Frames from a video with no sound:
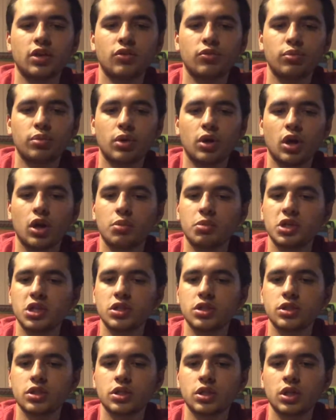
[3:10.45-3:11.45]
of
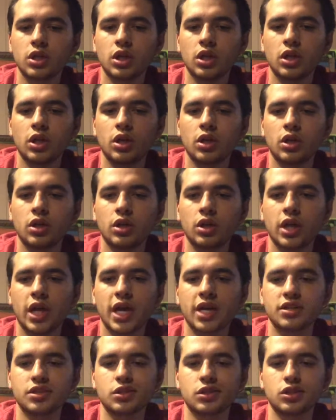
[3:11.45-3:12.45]
promise,
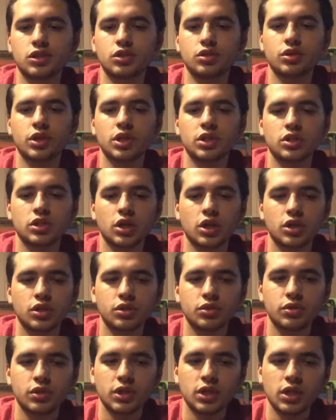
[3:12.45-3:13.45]
as in a strange
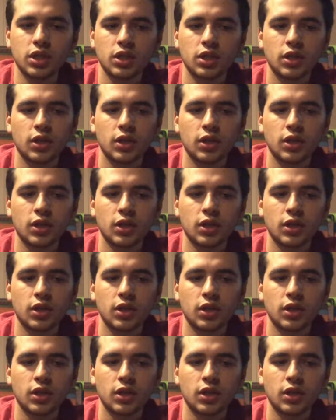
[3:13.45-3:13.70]
country,